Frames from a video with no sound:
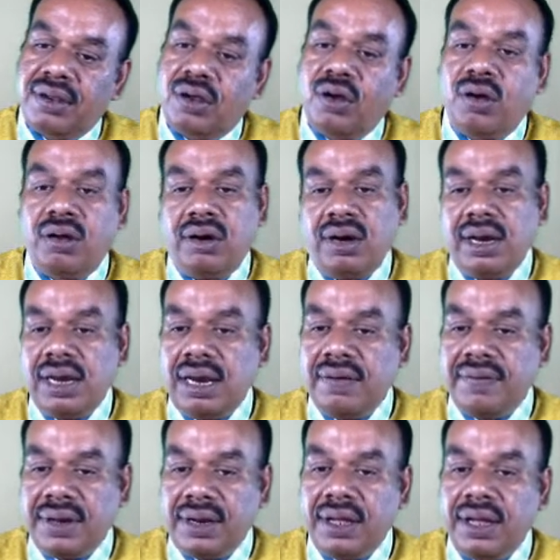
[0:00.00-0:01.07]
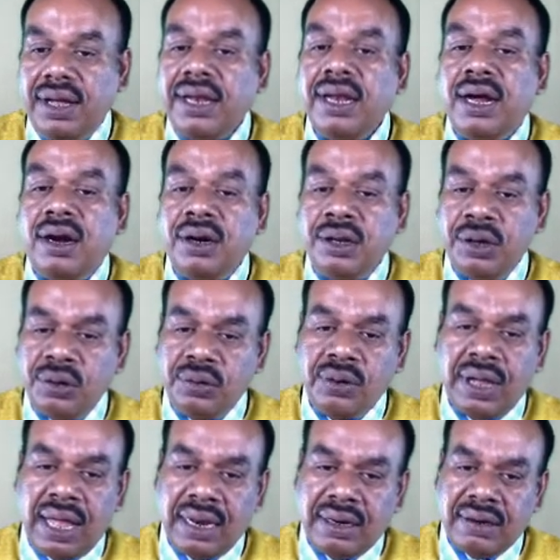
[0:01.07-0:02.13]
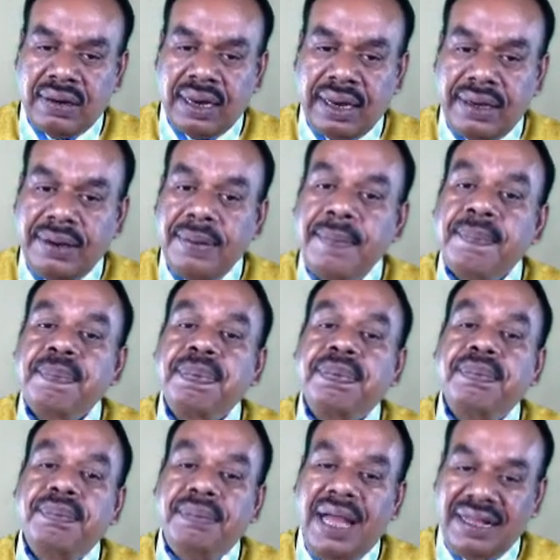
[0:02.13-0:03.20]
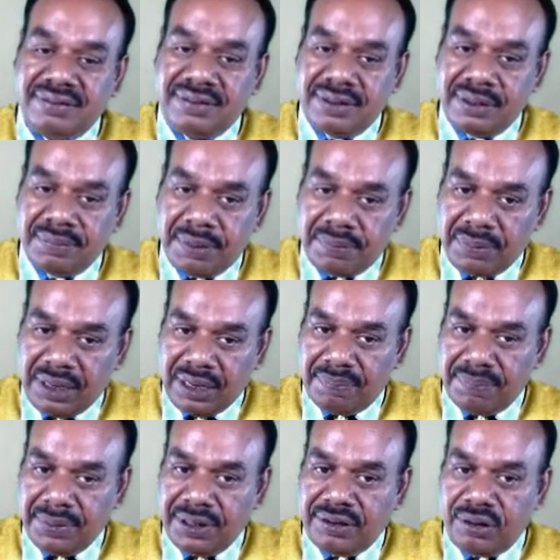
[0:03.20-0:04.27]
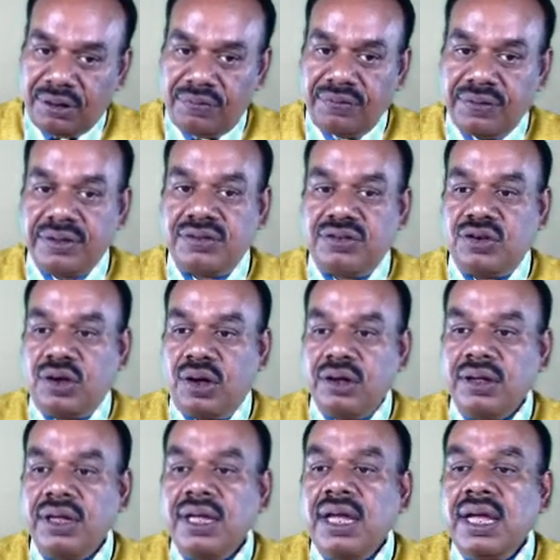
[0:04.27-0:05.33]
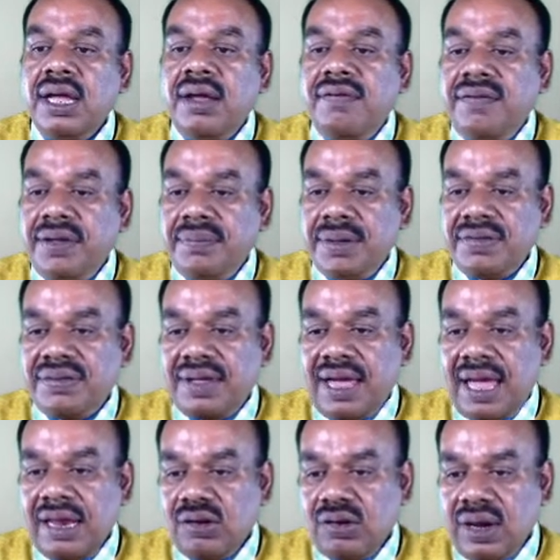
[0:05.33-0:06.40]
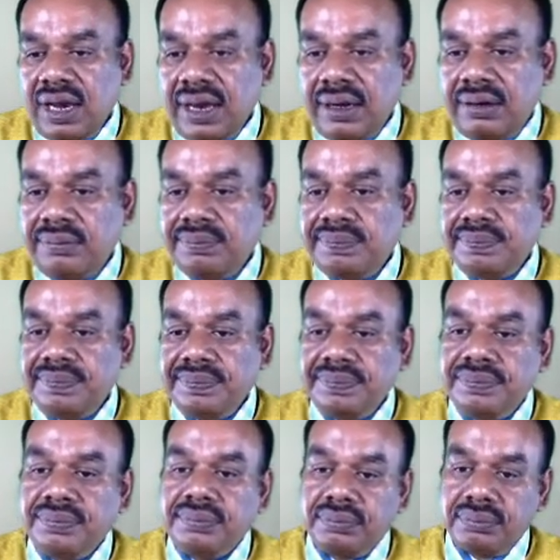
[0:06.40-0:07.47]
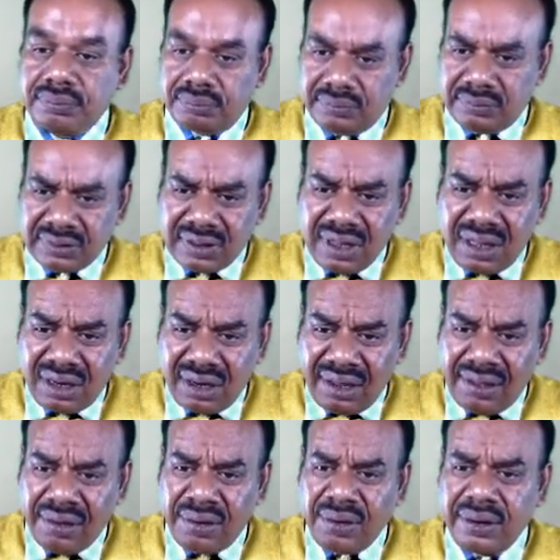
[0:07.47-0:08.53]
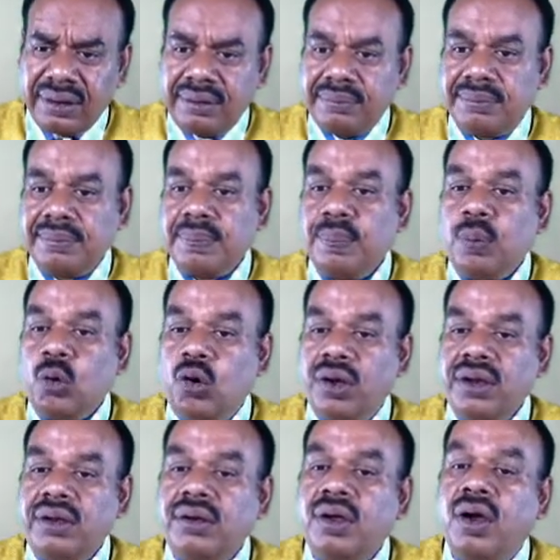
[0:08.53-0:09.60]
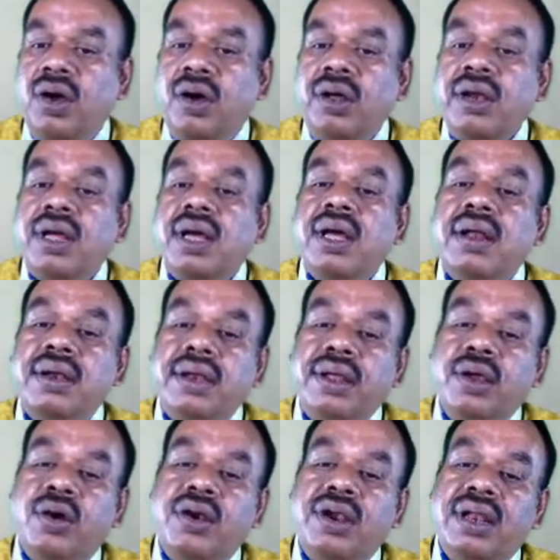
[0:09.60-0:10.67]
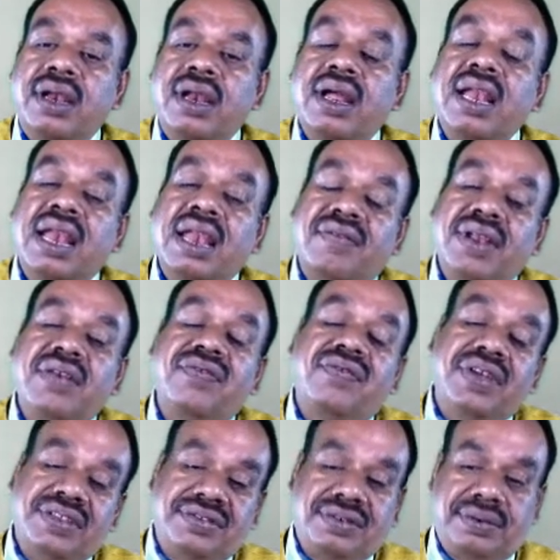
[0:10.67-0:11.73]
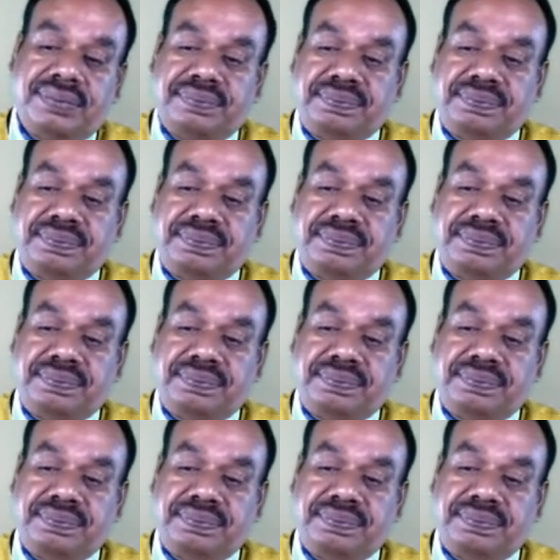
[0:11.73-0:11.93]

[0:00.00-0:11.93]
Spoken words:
or level. In order to calculate maximum limit of stock, we must calculate reorder point or reorder level first.